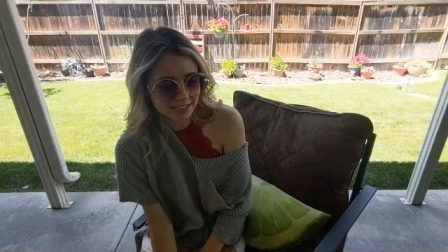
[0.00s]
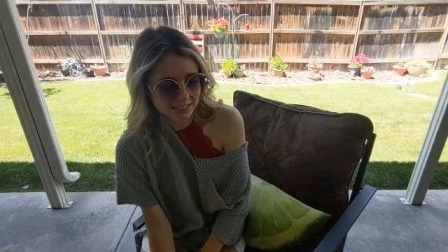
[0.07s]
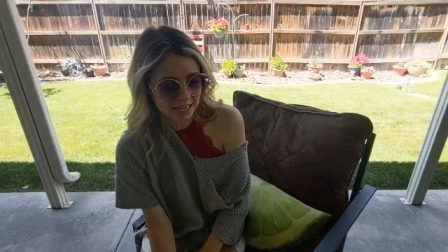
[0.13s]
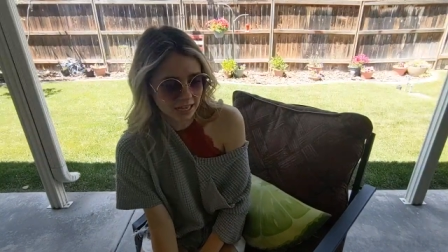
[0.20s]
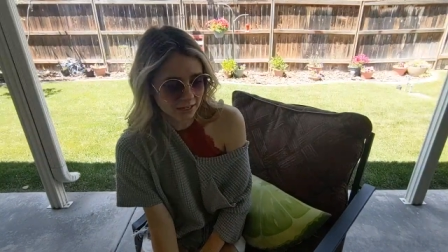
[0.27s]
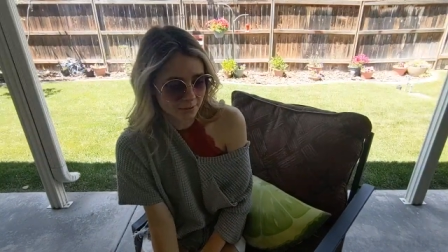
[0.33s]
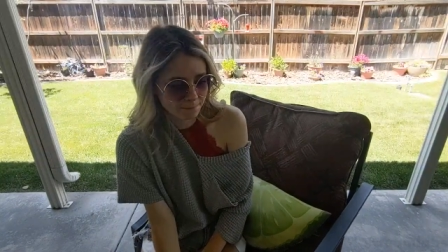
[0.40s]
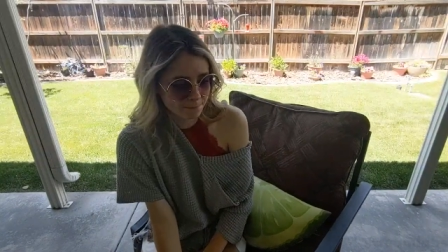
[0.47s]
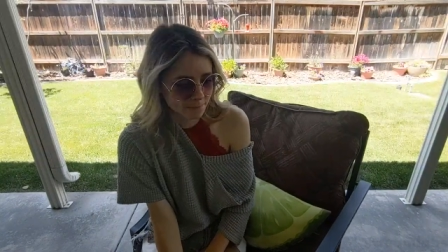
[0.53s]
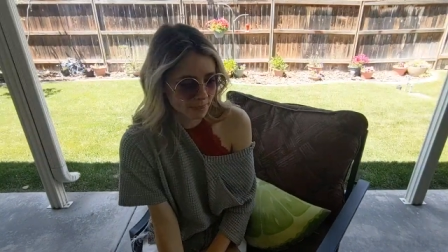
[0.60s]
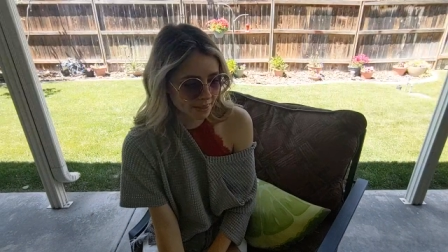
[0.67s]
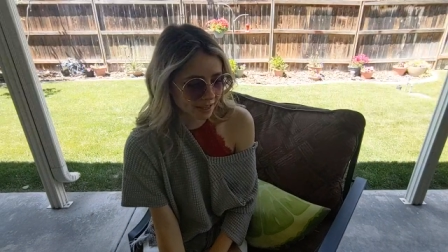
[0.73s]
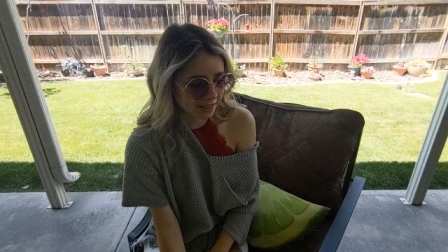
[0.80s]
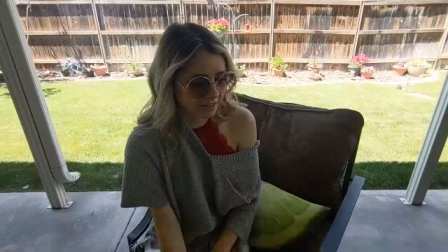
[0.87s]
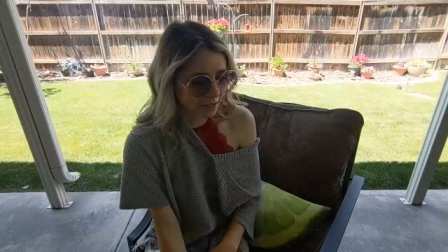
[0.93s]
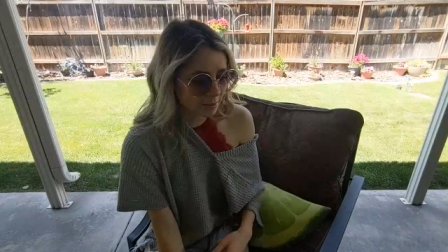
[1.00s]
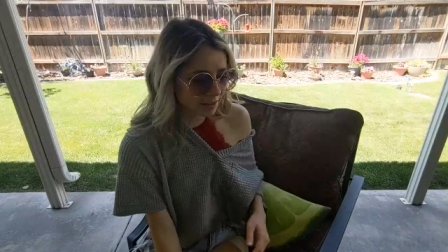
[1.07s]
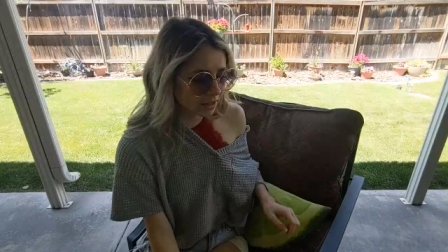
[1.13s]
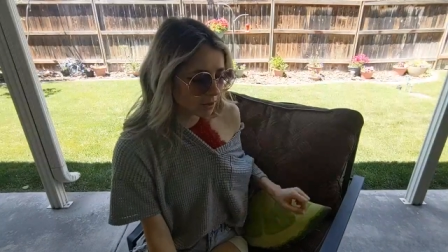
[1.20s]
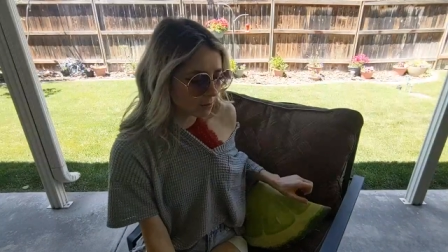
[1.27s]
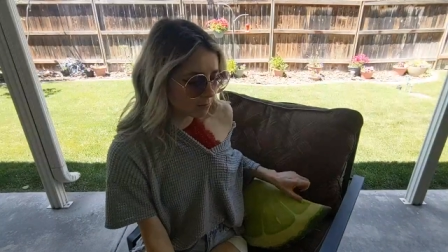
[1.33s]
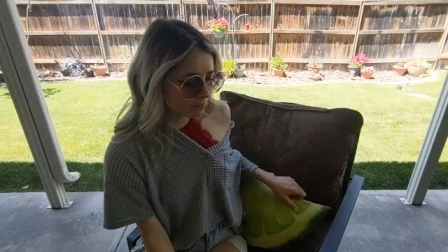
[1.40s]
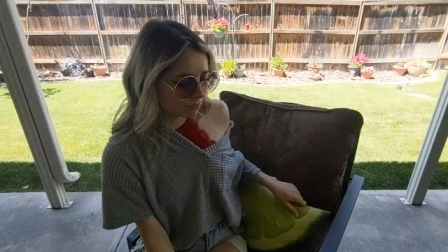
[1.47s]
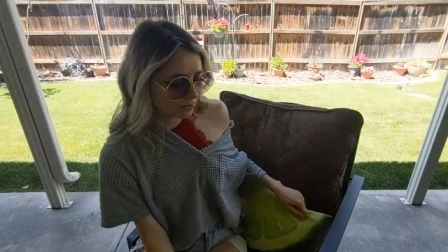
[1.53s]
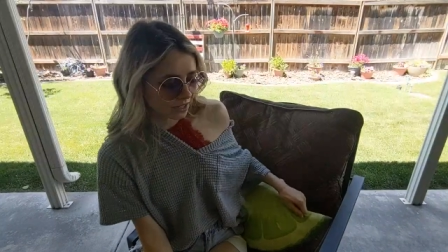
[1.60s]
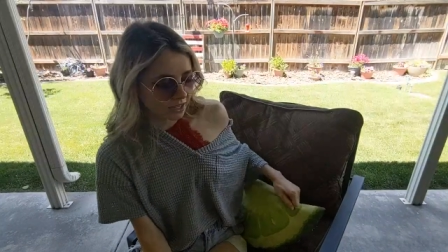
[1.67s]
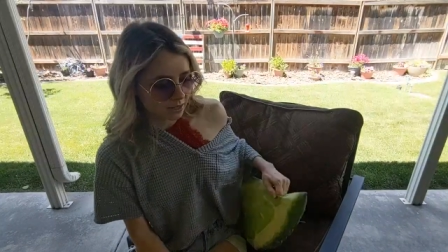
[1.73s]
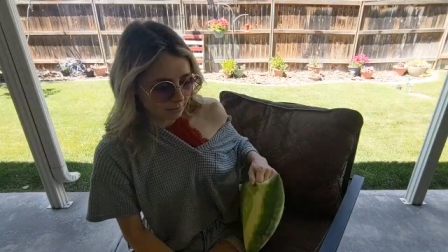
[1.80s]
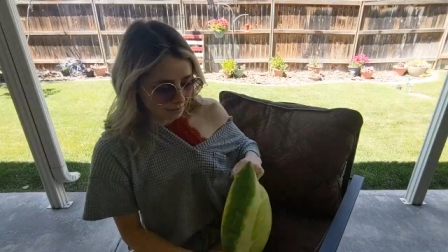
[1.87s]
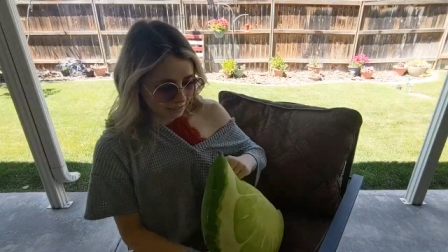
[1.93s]
Sad. I like that pillow.
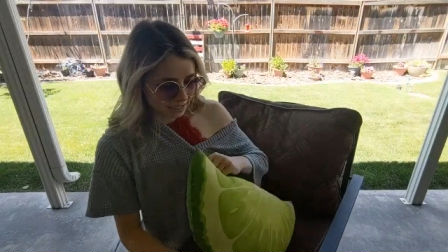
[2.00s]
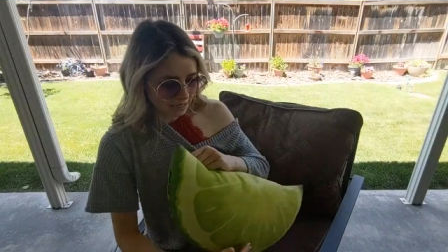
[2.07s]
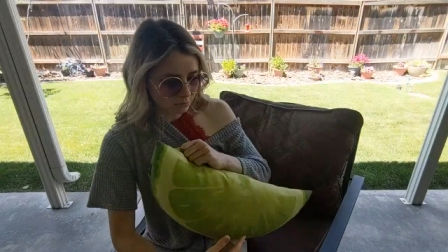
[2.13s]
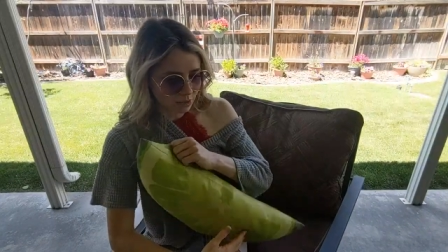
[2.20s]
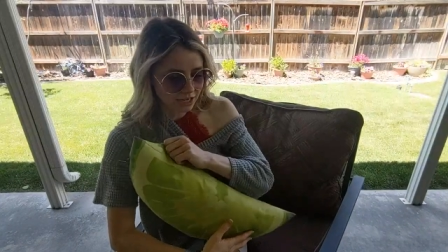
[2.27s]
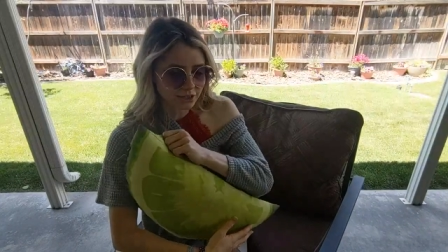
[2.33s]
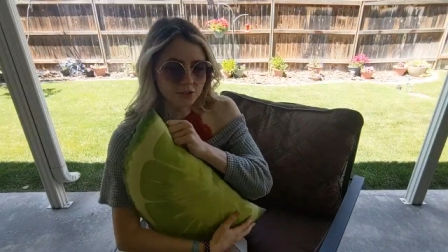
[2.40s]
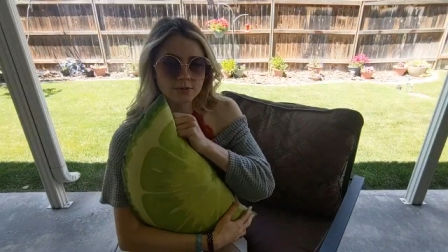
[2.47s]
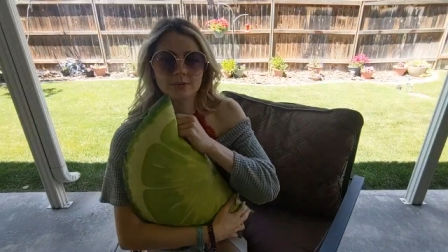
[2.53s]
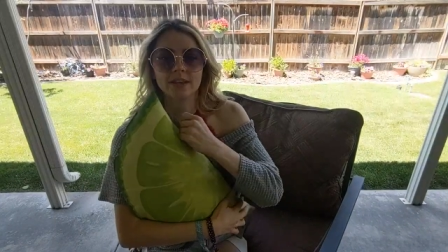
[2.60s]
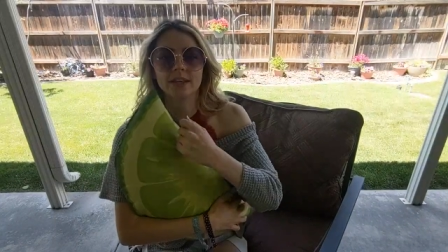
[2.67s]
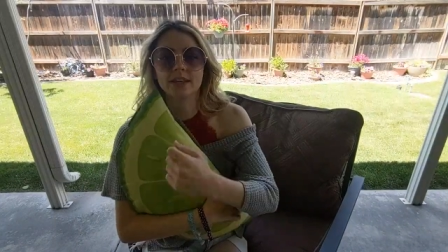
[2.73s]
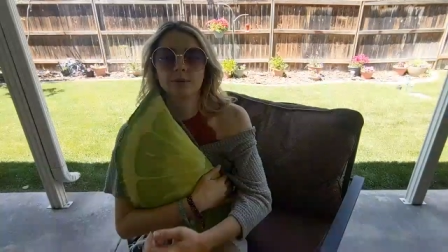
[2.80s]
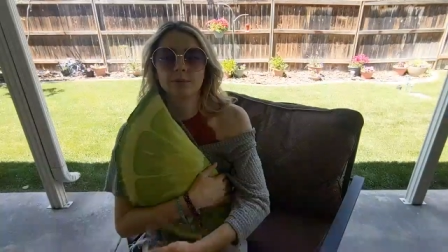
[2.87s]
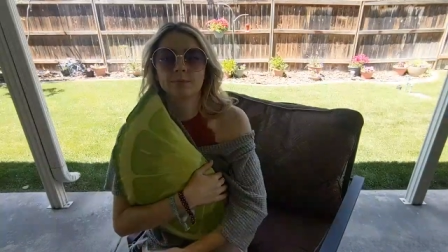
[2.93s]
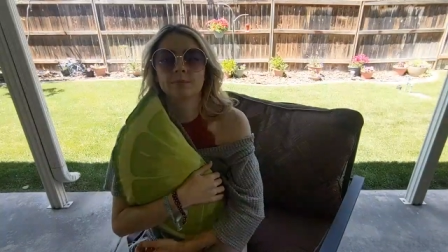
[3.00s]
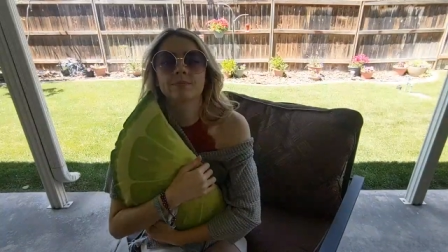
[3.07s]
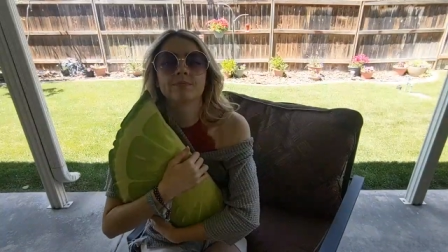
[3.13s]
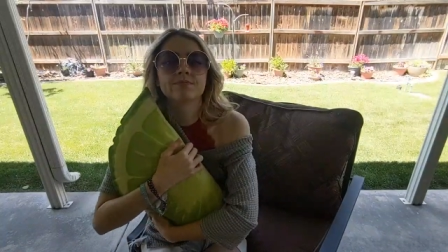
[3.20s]
My lime wedge. Thank you.